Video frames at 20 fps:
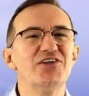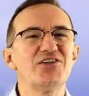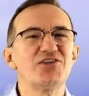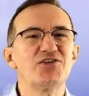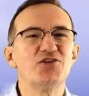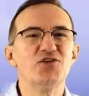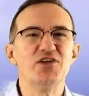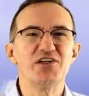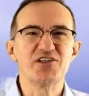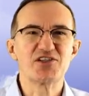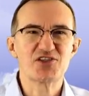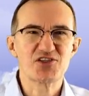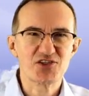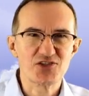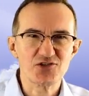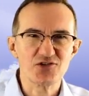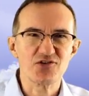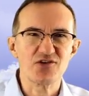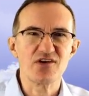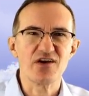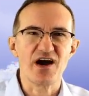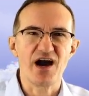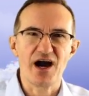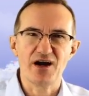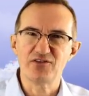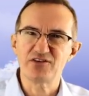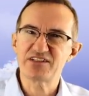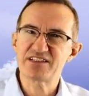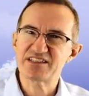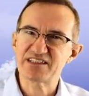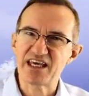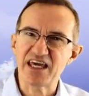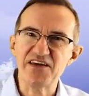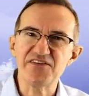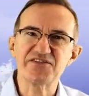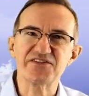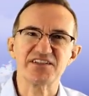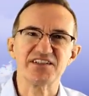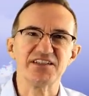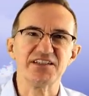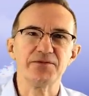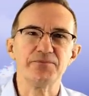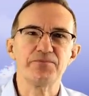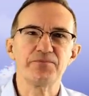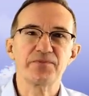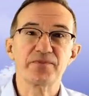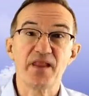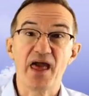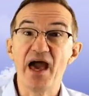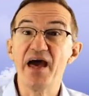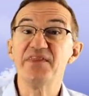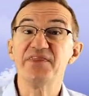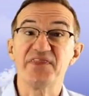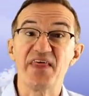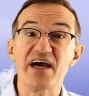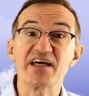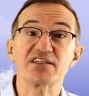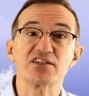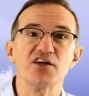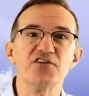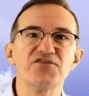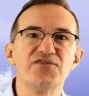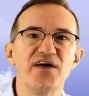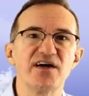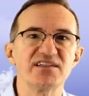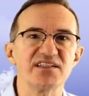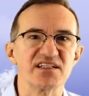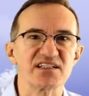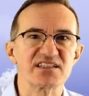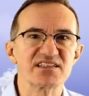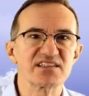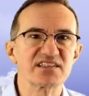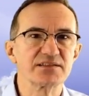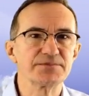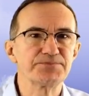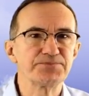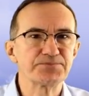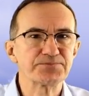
to ensure our safety and that of others.